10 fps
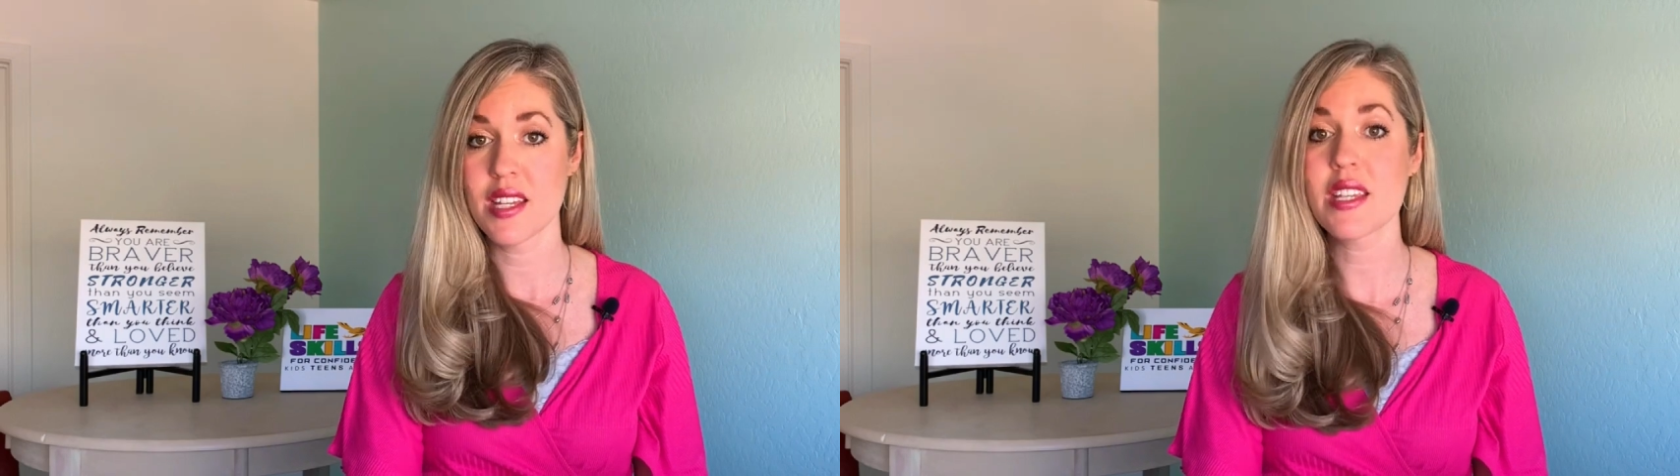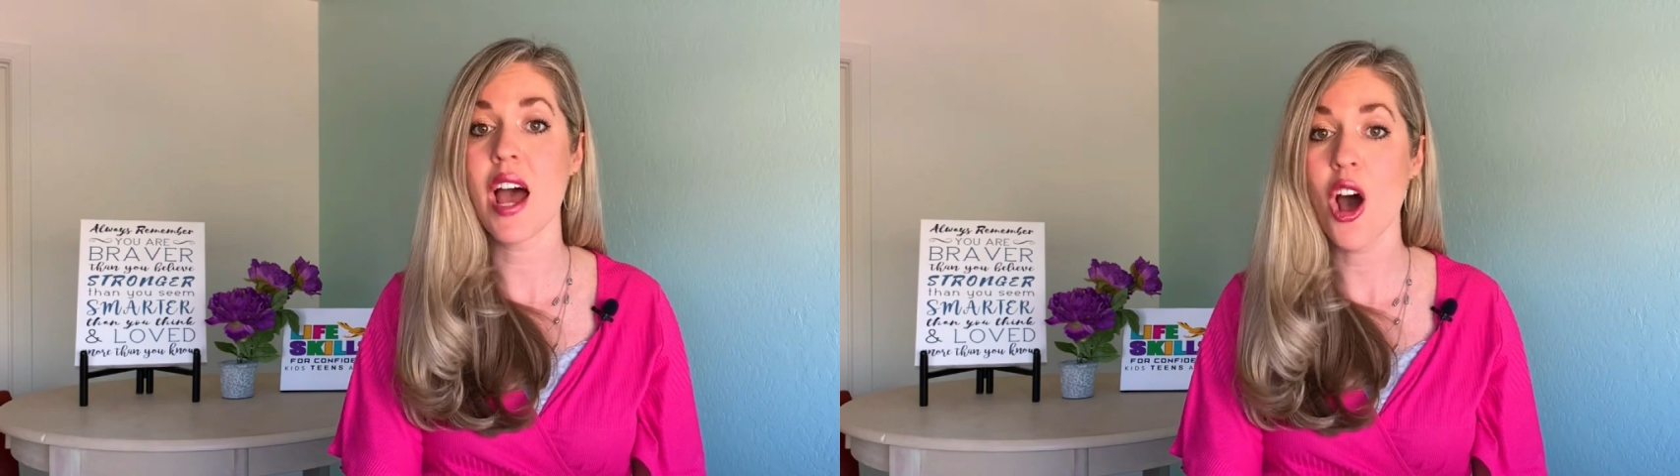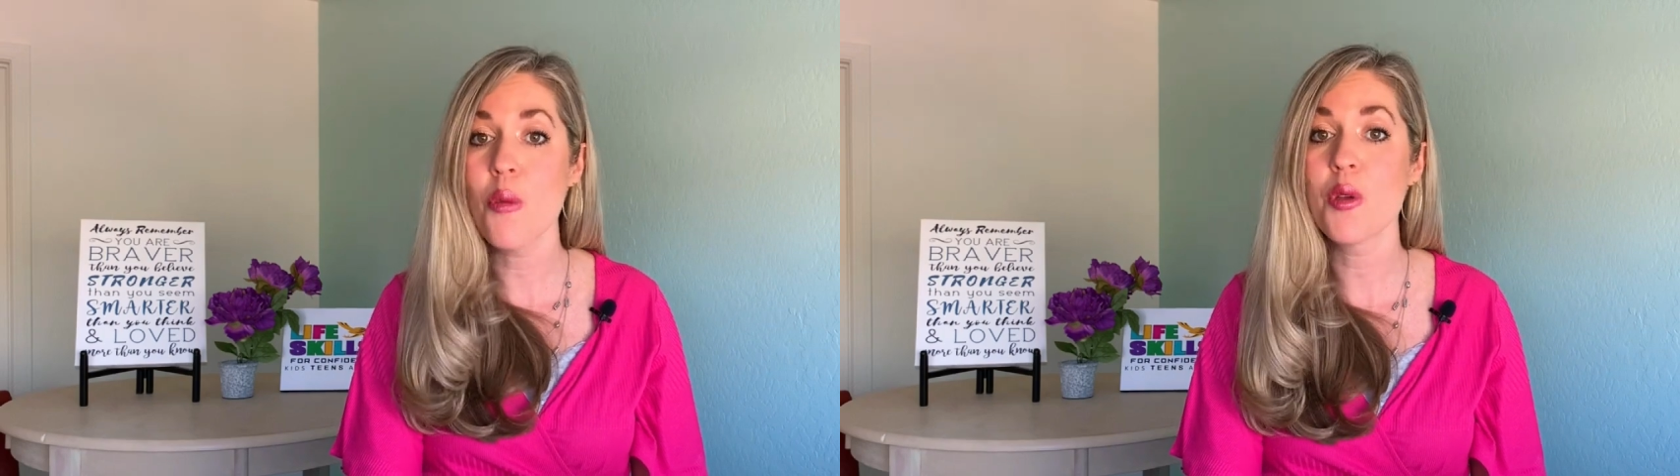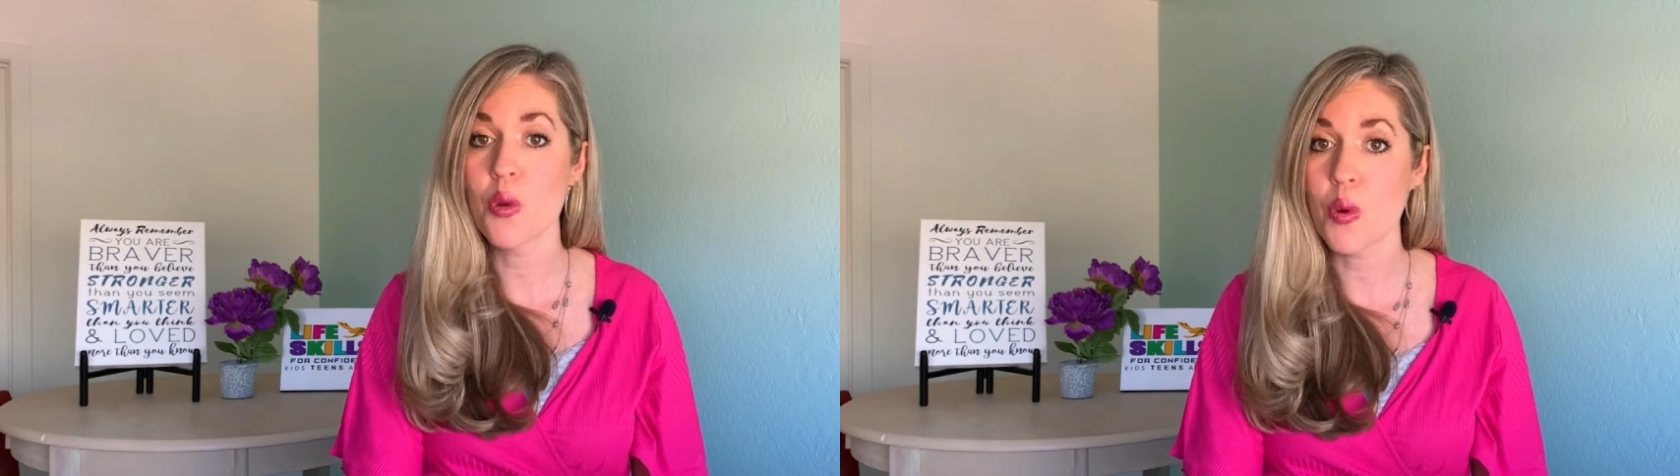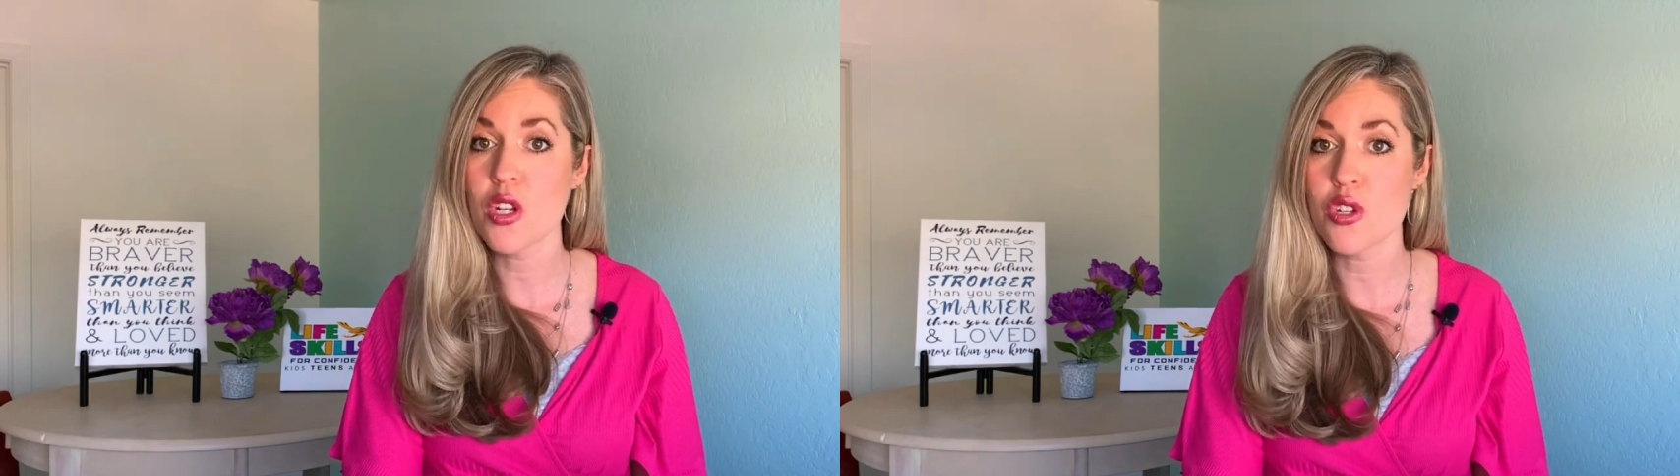to help you
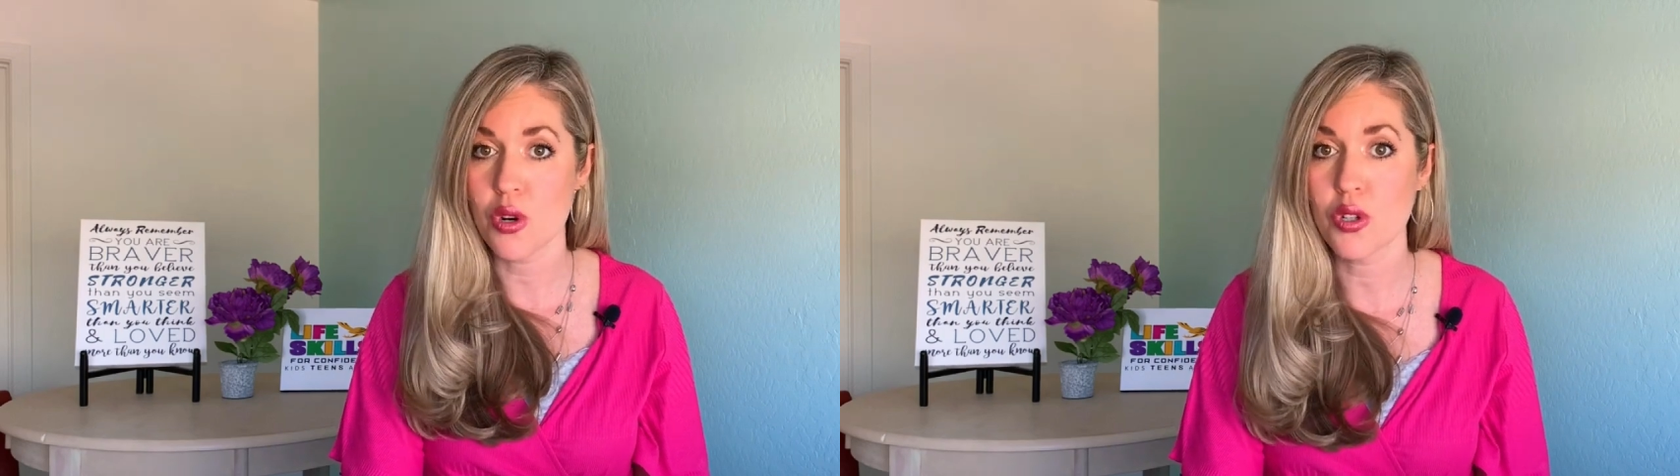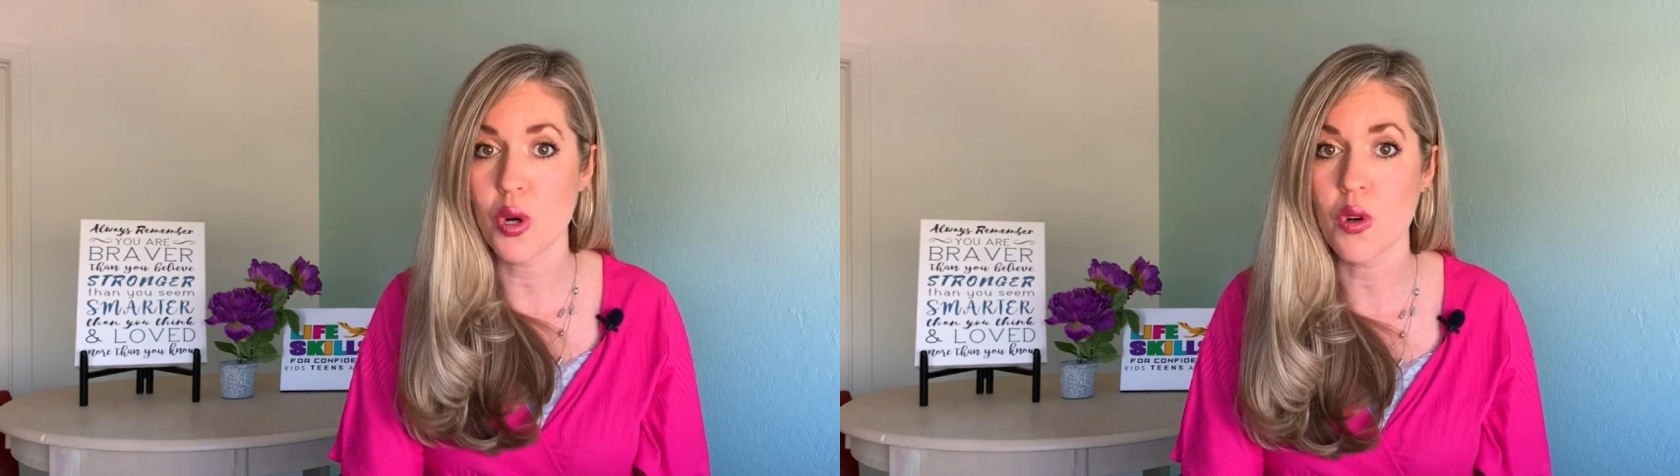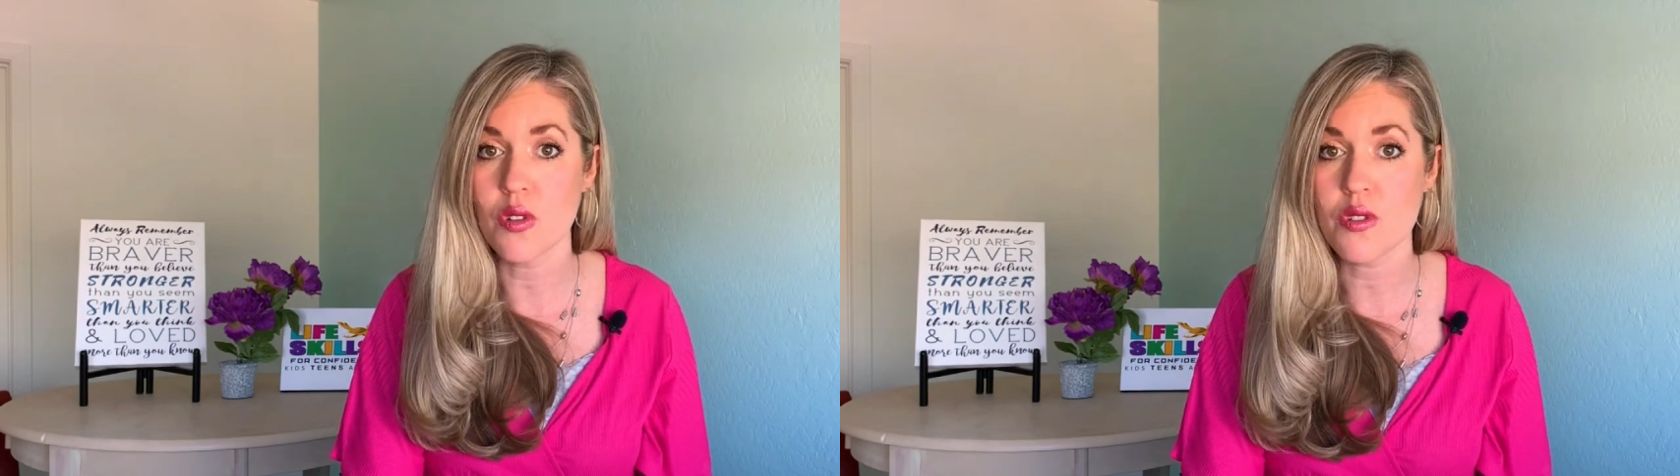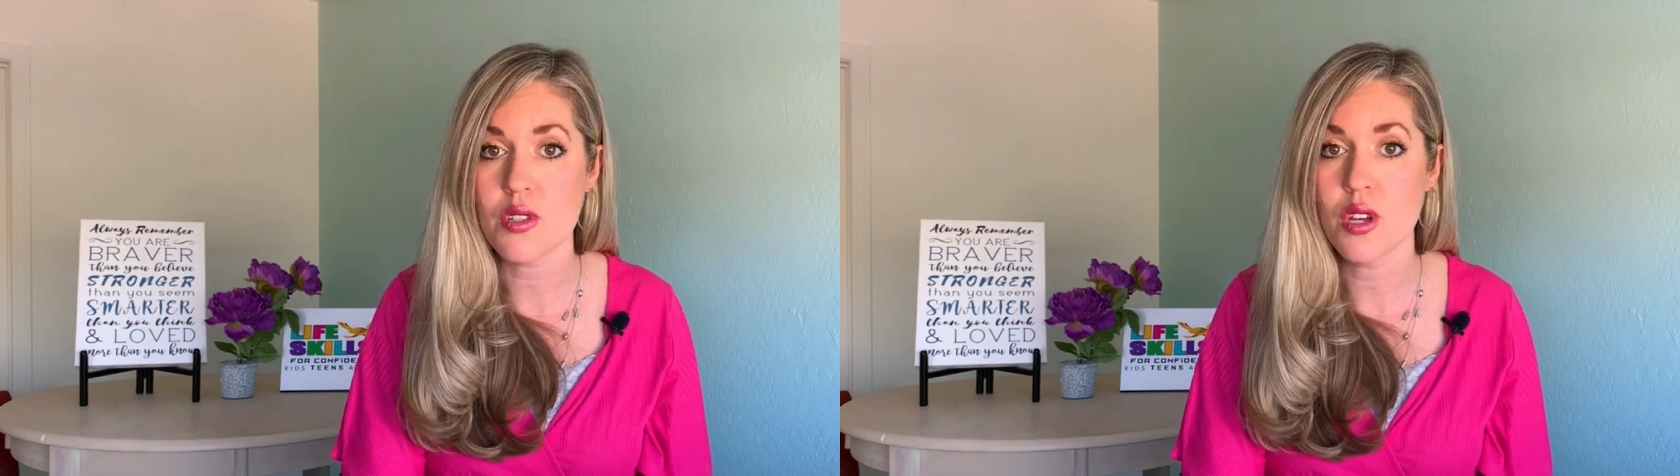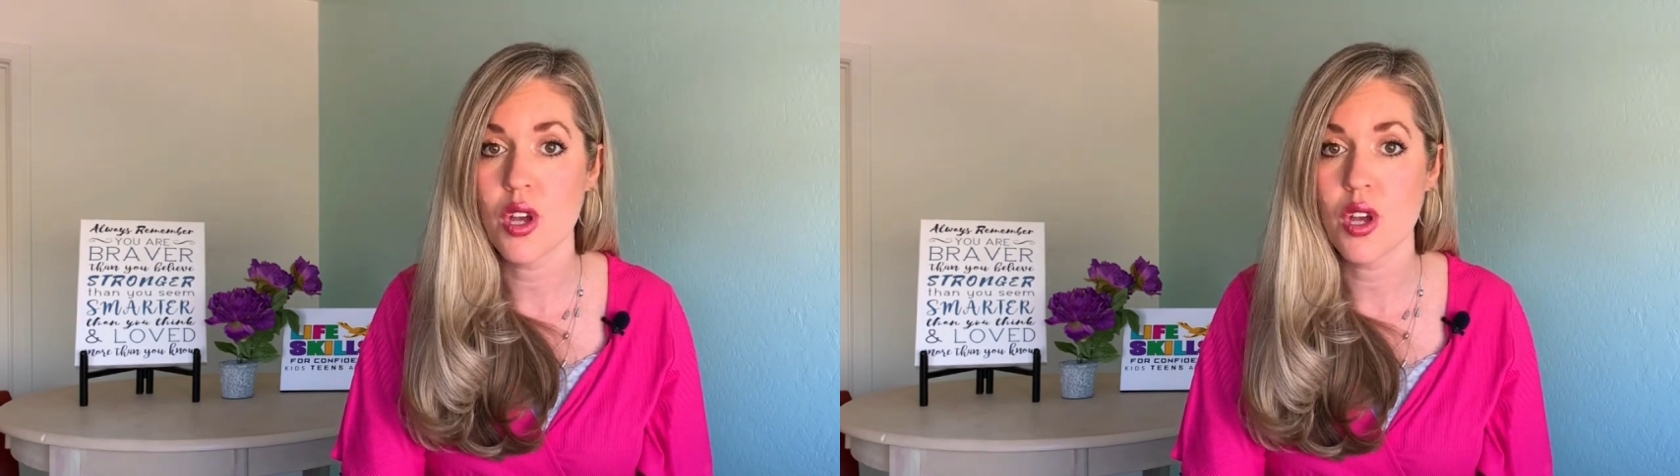reach your goals.